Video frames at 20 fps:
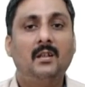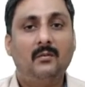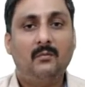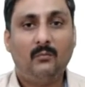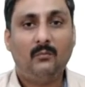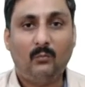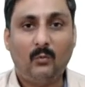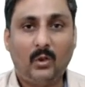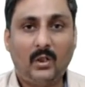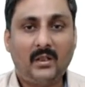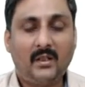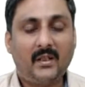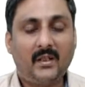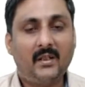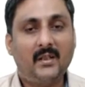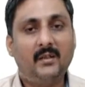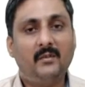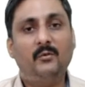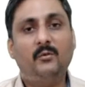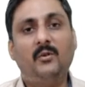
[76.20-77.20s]

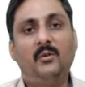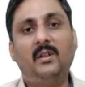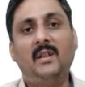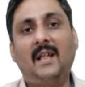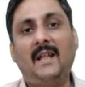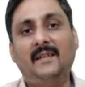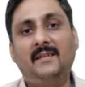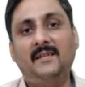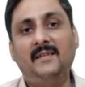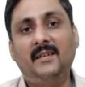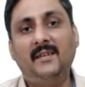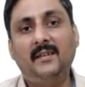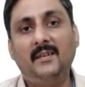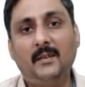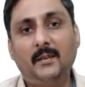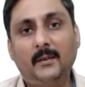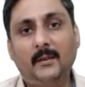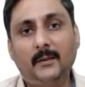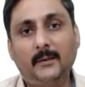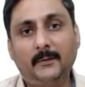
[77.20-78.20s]
water, utilizing
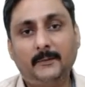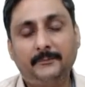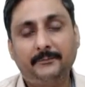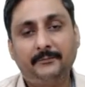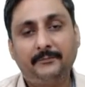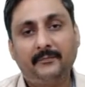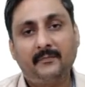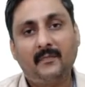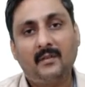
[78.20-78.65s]
the